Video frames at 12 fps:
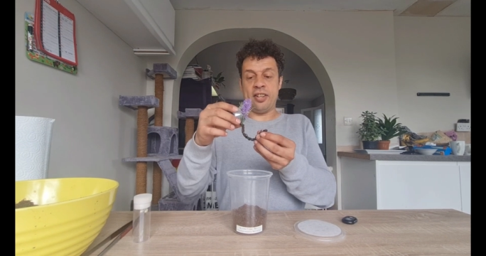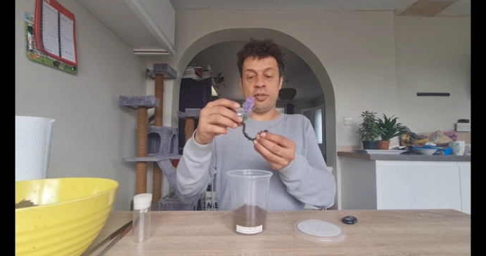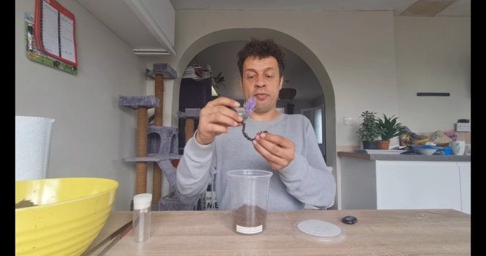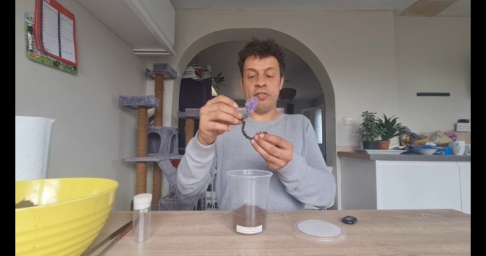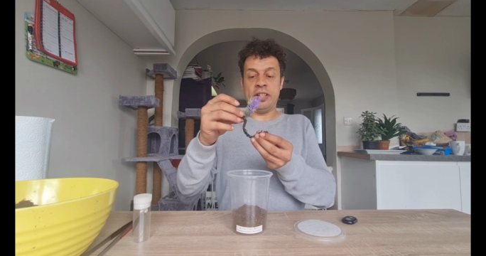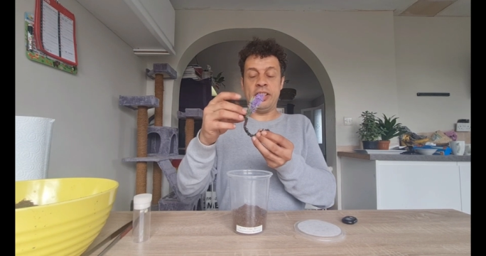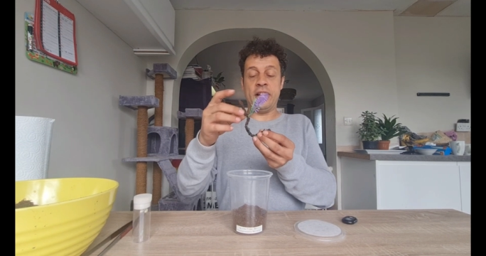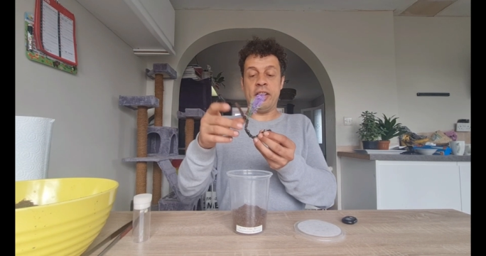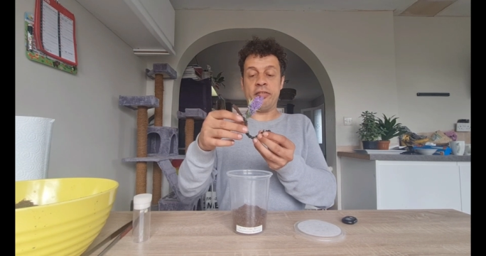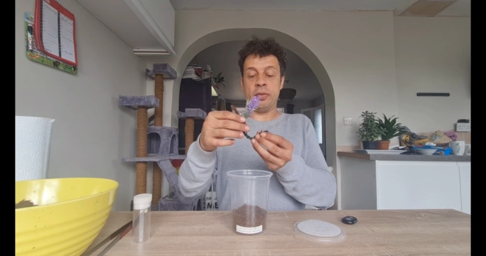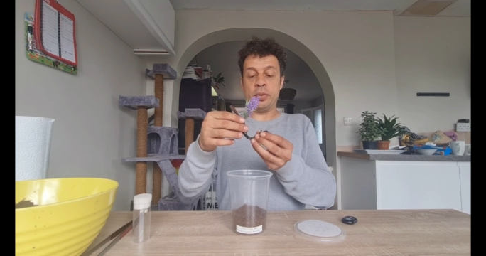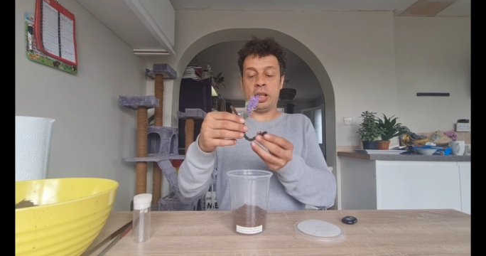something in there
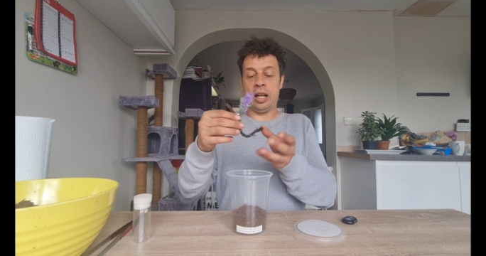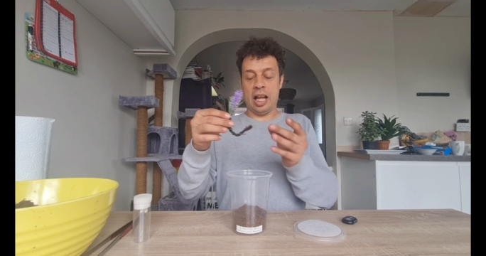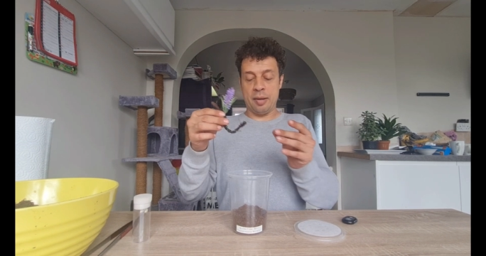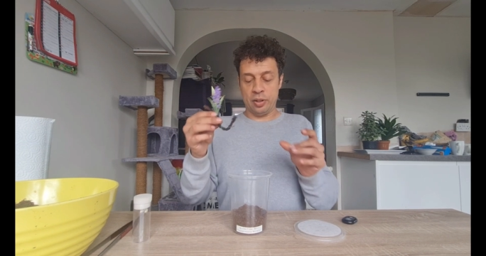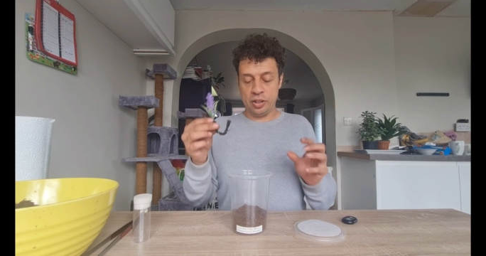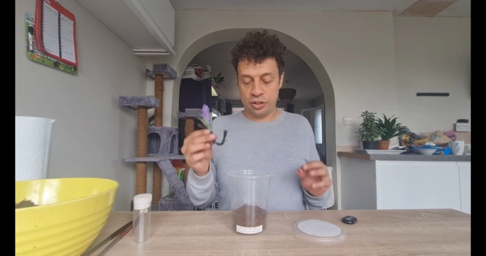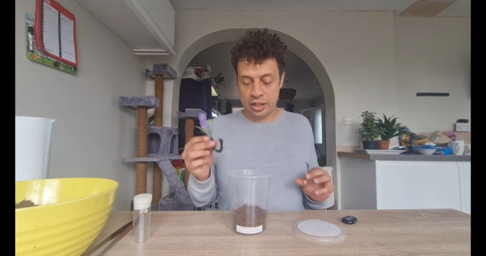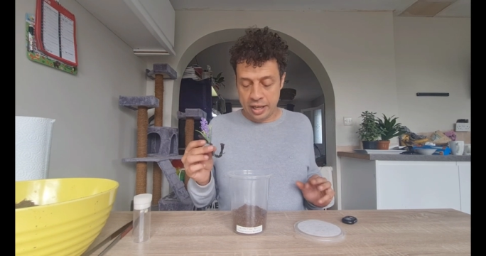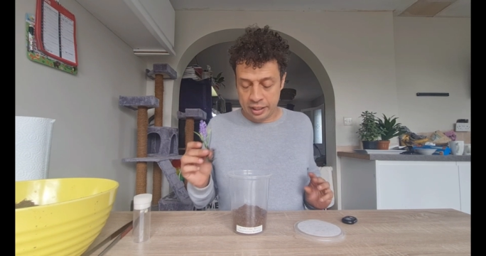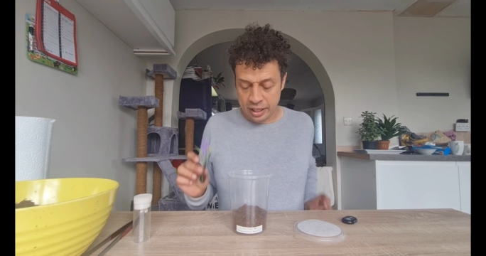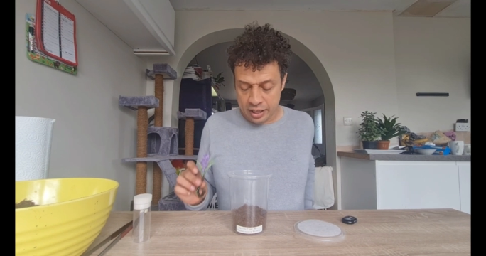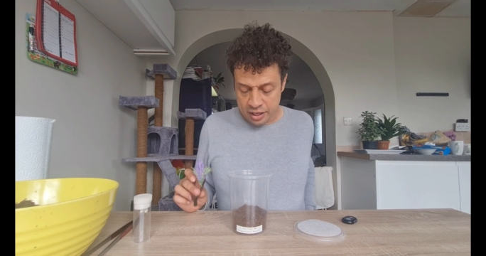for him to climb on a stick.